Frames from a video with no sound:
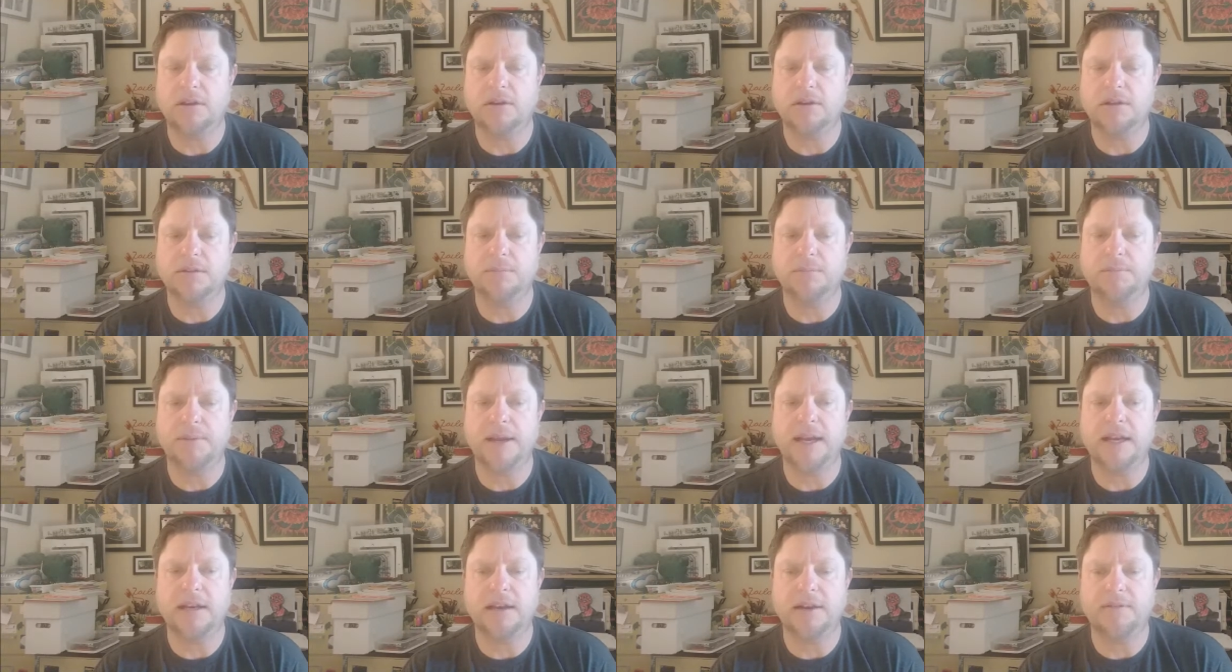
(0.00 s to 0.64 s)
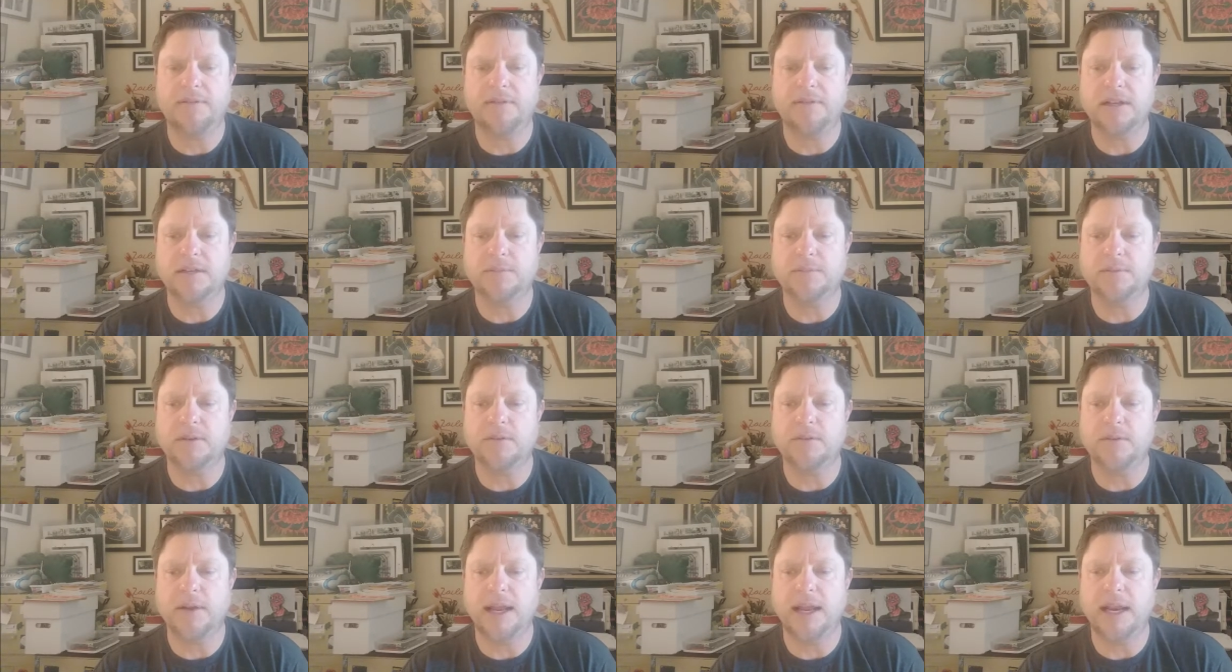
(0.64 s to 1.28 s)
There's a big difference
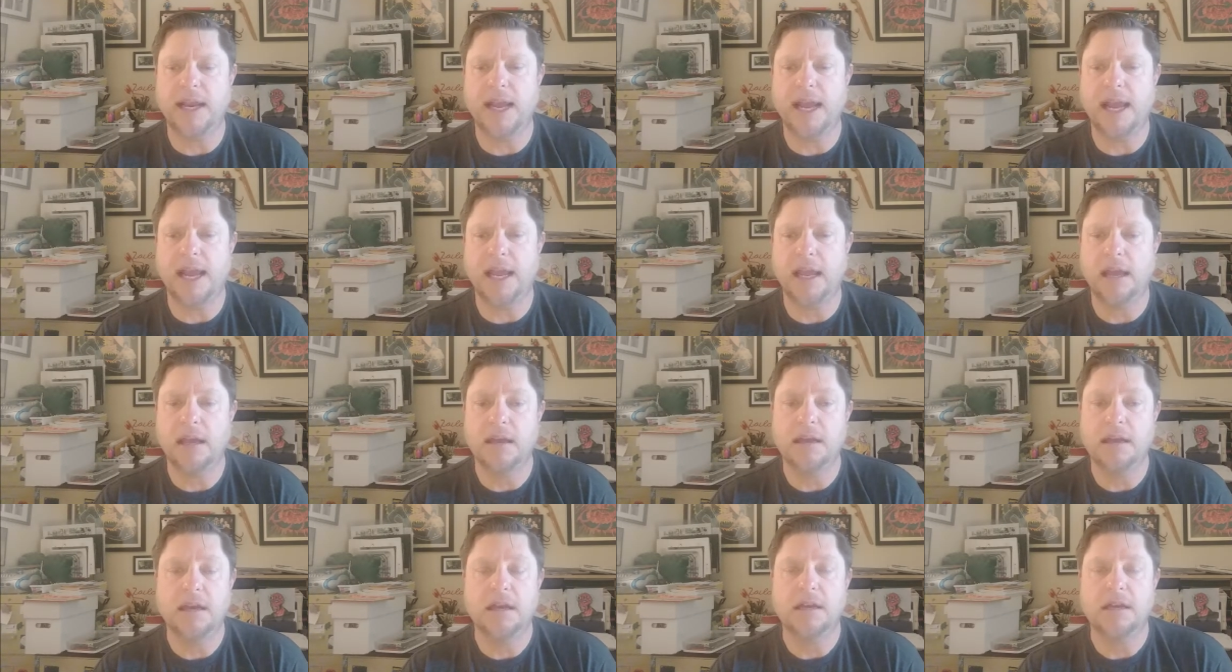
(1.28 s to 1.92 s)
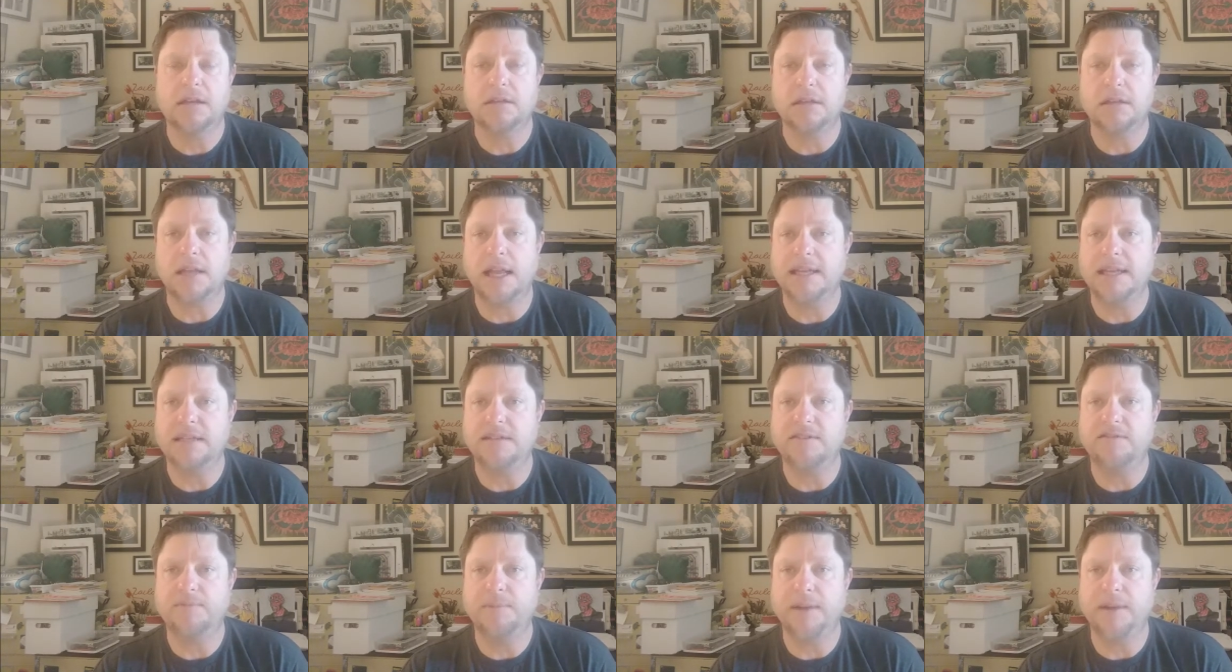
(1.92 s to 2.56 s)
between a
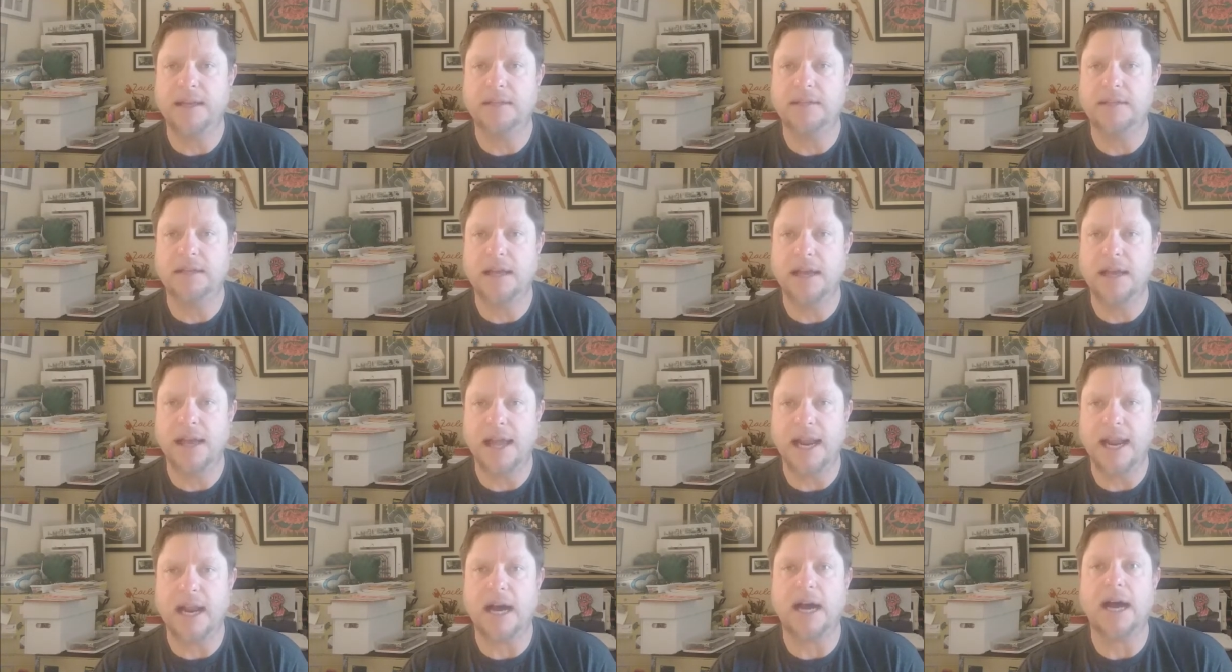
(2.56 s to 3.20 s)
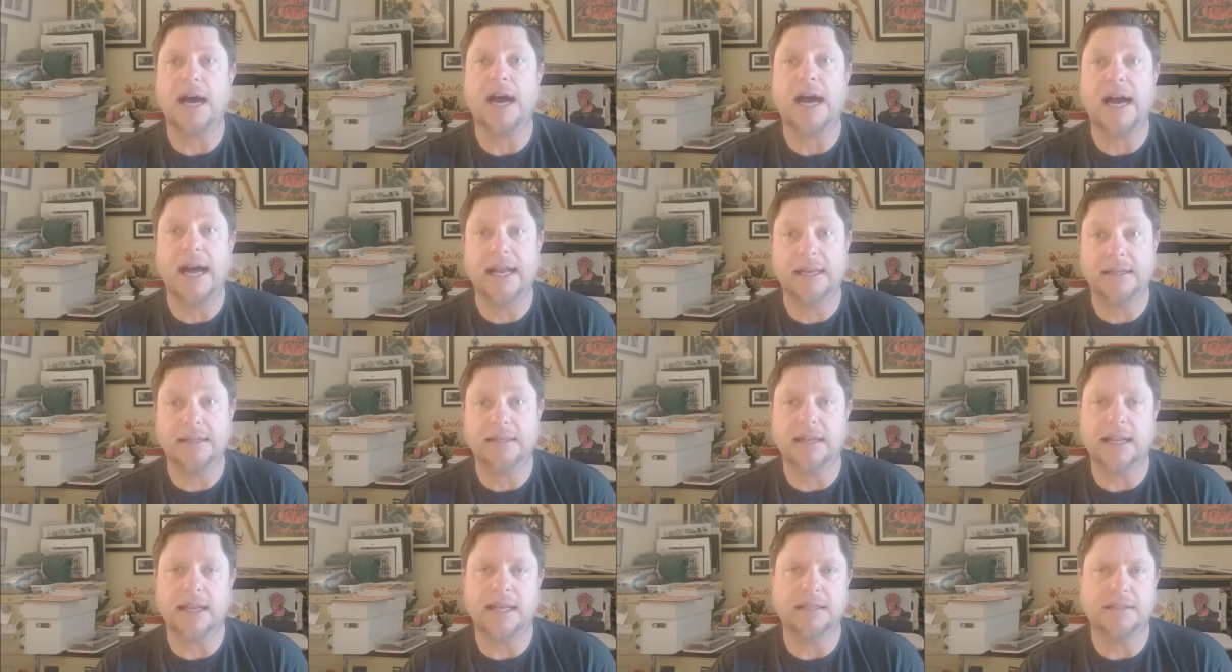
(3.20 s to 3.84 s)
slice of pizza and a
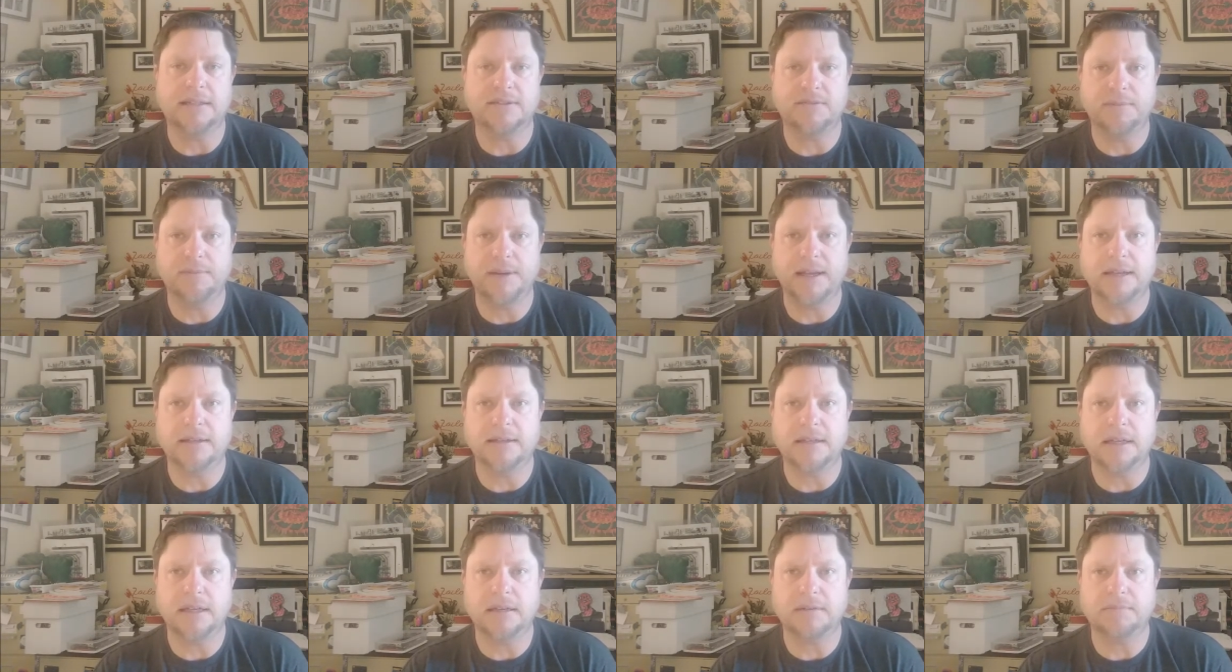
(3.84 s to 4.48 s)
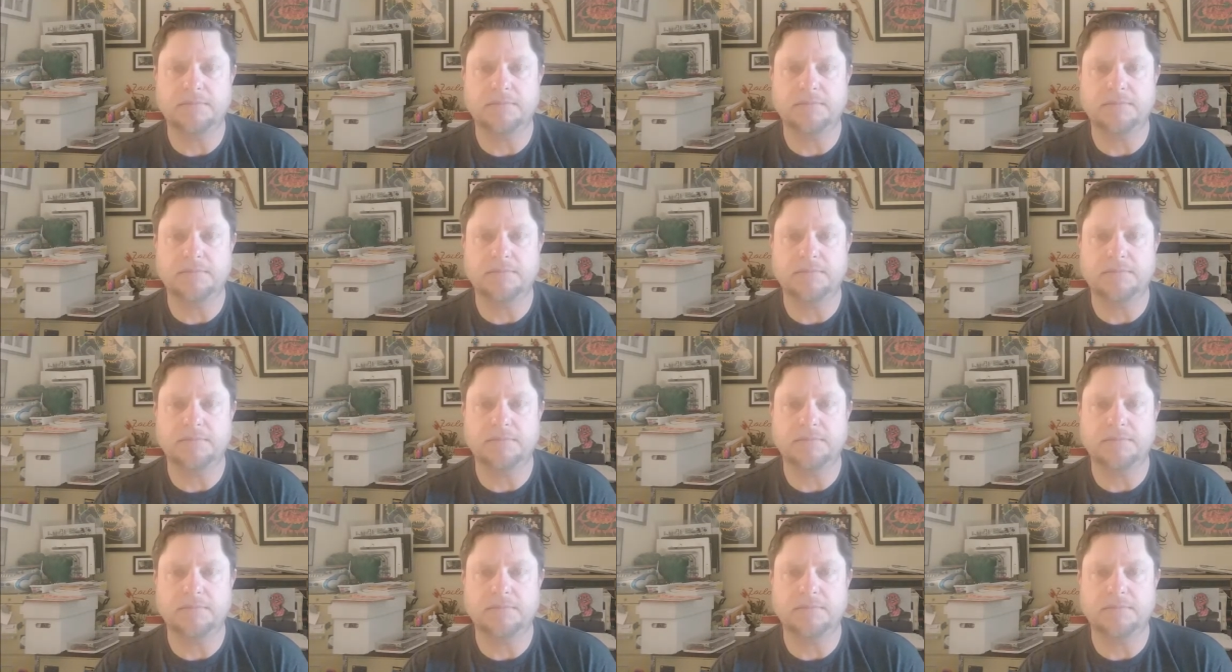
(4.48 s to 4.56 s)
hot slice of pizza.